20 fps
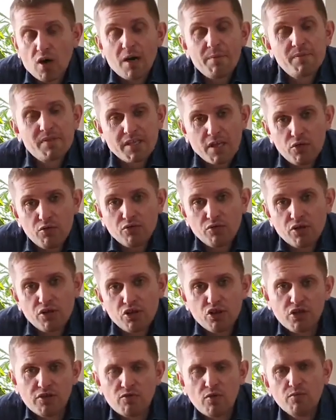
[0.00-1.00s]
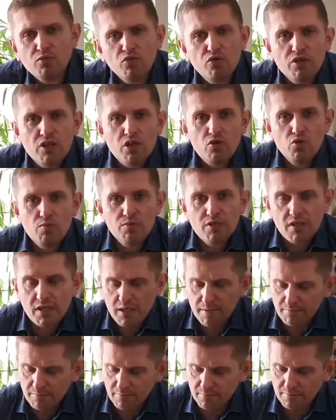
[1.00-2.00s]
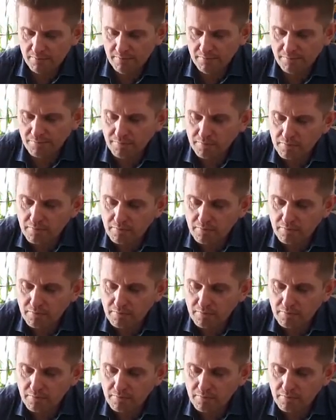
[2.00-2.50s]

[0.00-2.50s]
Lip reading: clever men speak that it is American